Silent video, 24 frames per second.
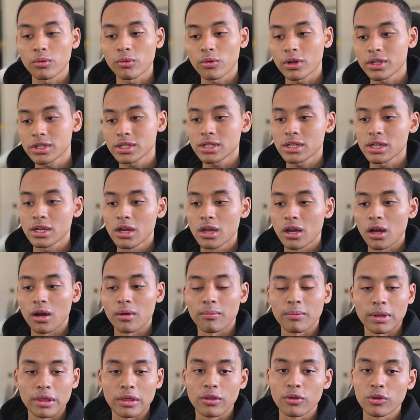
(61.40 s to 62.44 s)
ones. Um,
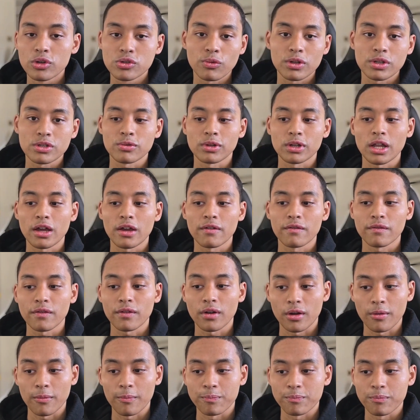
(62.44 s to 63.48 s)
but those ones will have
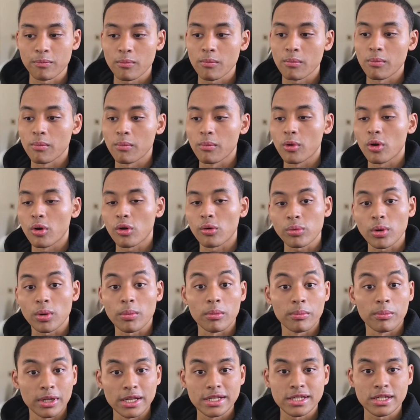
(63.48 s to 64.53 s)
um, more
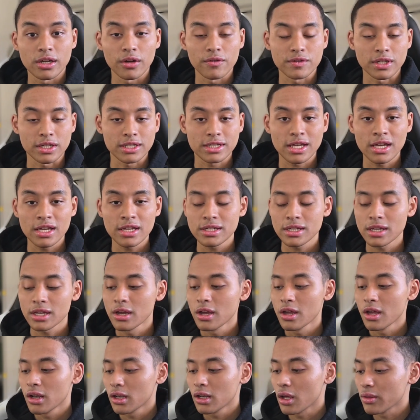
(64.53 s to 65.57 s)
probability of success.
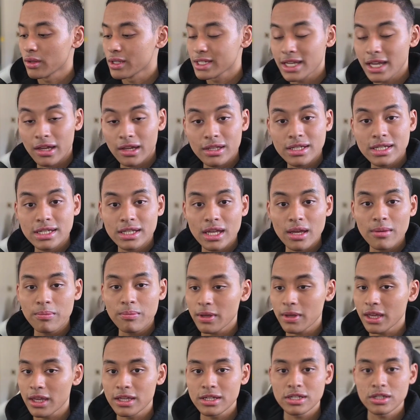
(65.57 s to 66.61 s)
Now, the second step
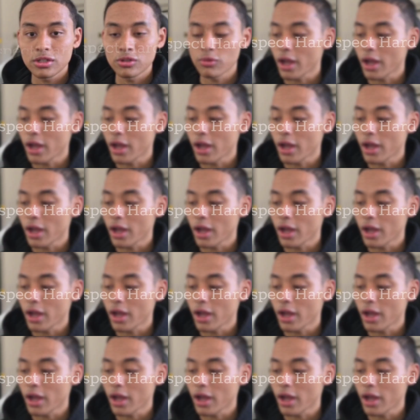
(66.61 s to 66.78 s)
is to